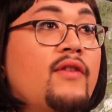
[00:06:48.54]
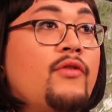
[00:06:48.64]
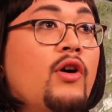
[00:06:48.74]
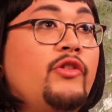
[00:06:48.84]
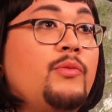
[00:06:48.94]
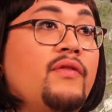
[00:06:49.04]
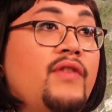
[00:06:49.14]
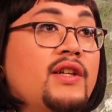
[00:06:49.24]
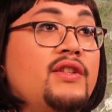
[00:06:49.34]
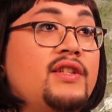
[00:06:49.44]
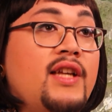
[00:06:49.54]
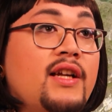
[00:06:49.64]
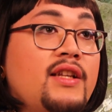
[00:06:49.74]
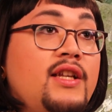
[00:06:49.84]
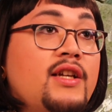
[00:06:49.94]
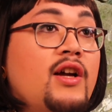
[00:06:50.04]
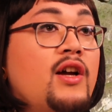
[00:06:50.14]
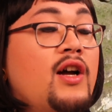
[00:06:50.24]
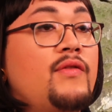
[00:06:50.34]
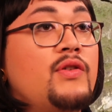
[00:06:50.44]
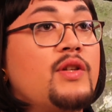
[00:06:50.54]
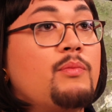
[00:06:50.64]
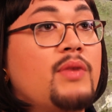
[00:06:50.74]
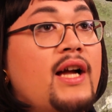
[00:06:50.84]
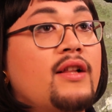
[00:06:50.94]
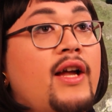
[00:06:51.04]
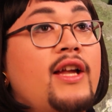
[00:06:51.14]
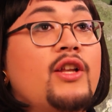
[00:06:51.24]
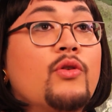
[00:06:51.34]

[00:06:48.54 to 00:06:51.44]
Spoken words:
We have also perfected the technique of using blacklight